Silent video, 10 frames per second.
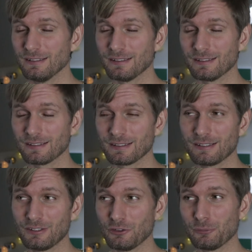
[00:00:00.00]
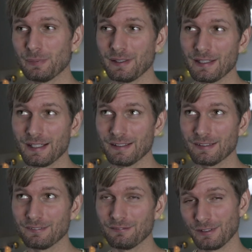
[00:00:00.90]
uh, could be
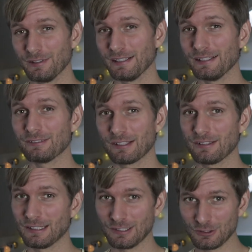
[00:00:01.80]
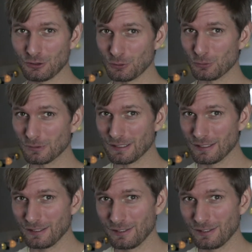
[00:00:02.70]
a very interesting tool